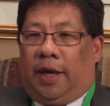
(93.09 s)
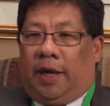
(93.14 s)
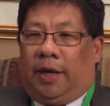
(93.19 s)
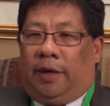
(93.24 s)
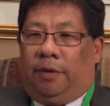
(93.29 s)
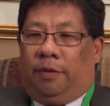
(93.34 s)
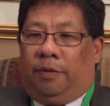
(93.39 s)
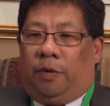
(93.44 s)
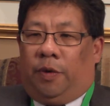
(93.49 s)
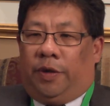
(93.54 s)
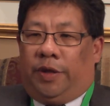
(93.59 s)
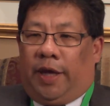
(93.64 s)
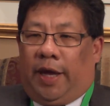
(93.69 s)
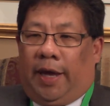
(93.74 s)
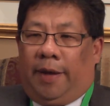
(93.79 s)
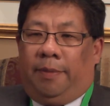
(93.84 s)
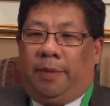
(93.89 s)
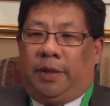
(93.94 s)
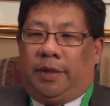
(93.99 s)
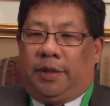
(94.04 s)
And with
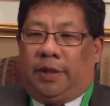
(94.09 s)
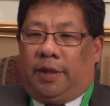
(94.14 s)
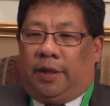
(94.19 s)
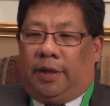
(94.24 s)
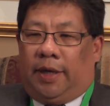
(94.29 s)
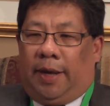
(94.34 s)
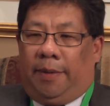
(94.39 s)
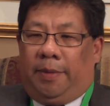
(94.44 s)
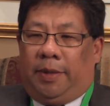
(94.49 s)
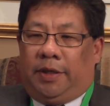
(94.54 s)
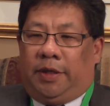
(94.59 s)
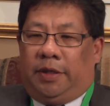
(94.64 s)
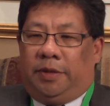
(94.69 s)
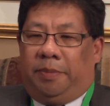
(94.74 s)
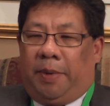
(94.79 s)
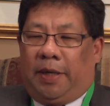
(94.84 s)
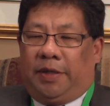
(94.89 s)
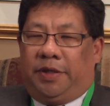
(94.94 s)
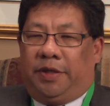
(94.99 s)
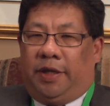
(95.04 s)
Edmonton, Edmonton's
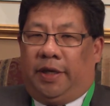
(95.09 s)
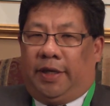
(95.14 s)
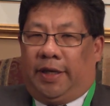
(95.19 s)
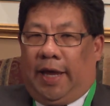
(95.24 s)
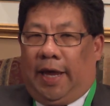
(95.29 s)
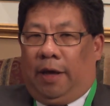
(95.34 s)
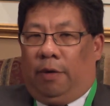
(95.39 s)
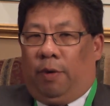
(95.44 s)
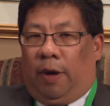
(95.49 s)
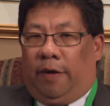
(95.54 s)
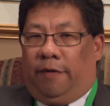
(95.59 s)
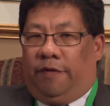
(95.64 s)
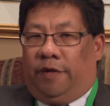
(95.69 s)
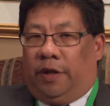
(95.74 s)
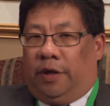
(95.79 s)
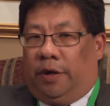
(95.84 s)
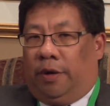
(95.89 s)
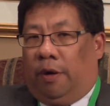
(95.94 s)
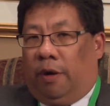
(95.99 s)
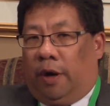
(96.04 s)
basically the gateway for
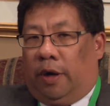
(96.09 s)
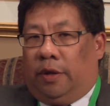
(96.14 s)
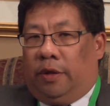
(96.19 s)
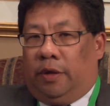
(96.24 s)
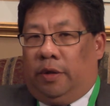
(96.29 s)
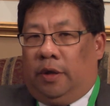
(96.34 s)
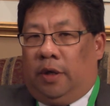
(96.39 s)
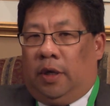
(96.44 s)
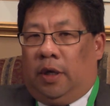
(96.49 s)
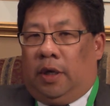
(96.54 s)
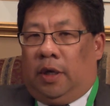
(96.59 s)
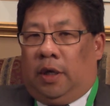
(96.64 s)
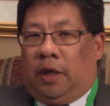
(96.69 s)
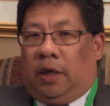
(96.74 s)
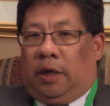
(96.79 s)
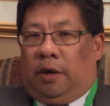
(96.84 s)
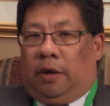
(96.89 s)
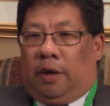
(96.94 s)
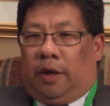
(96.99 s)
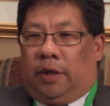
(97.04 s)
the north,
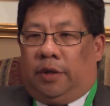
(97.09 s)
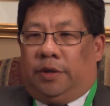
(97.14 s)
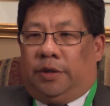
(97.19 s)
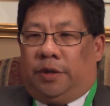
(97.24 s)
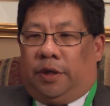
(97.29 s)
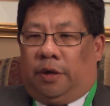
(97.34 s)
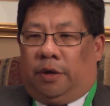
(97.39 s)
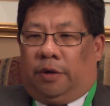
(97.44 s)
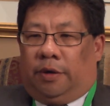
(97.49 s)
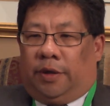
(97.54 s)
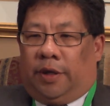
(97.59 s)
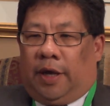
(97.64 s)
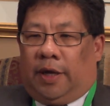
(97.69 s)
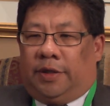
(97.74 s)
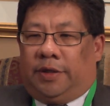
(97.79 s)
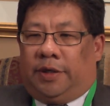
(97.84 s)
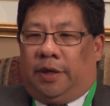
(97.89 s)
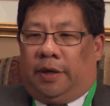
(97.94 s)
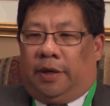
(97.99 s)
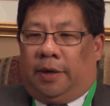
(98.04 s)
right? So
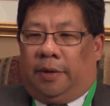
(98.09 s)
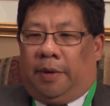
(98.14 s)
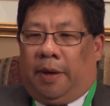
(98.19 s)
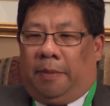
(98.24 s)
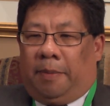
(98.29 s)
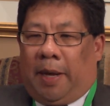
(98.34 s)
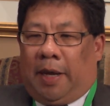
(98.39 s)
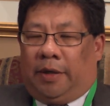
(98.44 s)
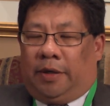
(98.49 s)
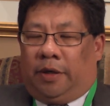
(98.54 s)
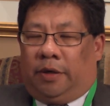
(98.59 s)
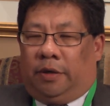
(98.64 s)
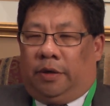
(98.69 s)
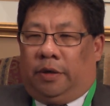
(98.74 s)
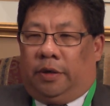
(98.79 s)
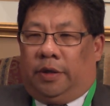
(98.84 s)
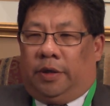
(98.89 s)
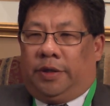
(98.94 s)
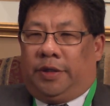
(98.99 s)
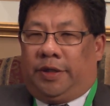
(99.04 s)
that's a, a
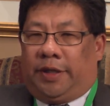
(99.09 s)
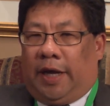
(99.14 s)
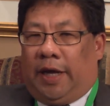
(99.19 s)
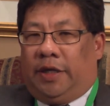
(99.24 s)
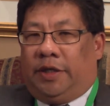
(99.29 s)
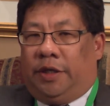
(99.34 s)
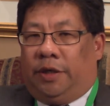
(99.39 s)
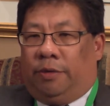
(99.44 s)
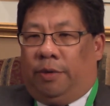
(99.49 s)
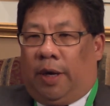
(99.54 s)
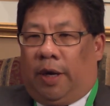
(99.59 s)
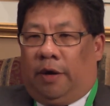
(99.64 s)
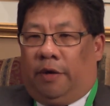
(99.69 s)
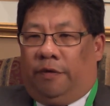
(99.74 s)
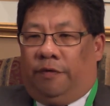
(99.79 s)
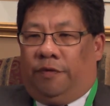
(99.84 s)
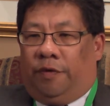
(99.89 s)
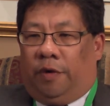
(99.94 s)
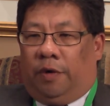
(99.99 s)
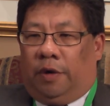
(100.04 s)
major staging
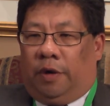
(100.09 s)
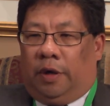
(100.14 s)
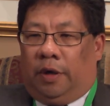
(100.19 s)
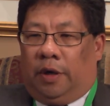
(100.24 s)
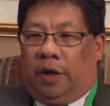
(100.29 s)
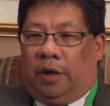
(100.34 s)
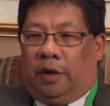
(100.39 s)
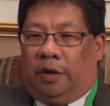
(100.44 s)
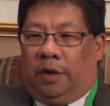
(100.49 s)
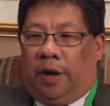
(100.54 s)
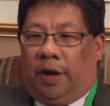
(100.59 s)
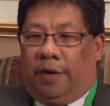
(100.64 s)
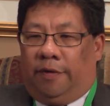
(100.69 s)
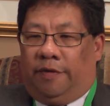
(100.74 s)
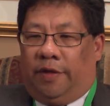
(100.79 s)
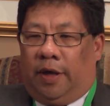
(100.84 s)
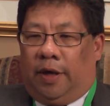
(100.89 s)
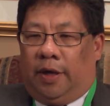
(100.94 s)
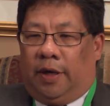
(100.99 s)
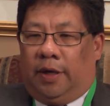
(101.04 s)
ground for a, lot
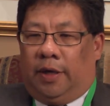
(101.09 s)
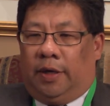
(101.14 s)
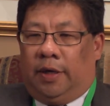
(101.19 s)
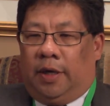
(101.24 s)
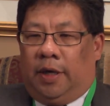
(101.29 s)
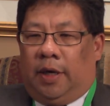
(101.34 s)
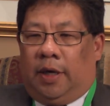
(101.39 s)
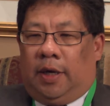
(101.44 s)
of the